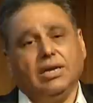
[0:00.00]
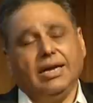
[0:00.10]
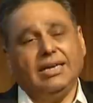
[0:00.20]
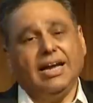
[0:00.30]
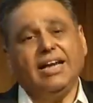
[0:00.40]

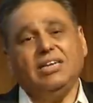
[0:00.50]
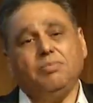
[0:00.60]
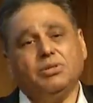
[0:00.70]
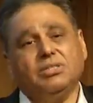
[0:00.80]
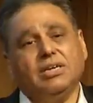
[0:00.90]
and
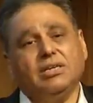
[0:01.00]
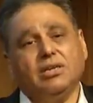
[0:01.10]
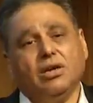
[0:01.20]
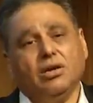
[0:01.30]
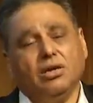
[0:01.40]
80%
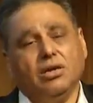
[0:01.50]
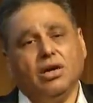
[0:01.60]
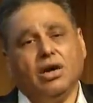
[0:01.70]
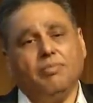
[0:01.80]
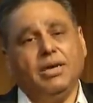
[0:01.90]

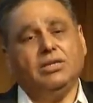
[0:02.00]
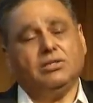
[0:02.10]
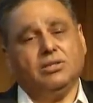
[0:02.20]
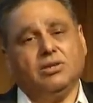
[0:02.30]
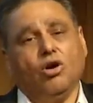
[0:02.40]
are
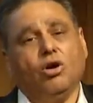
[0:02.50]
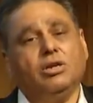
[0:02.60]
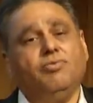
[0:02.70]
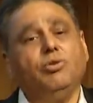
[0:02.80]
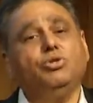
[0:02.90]
based
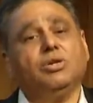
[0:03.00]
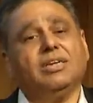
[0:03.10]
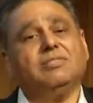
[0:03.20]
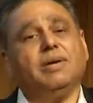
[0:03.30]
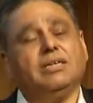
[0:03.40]
on future
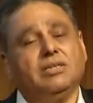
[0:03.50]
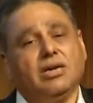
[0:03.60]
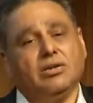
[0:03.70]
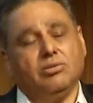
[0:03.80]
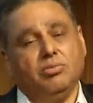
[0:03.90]
expected
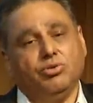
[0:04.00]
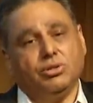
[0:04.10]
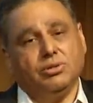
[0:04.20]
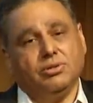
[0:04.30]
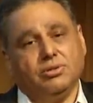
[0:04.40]

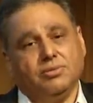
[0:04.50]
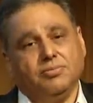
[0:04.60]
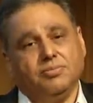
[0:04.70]
contributions.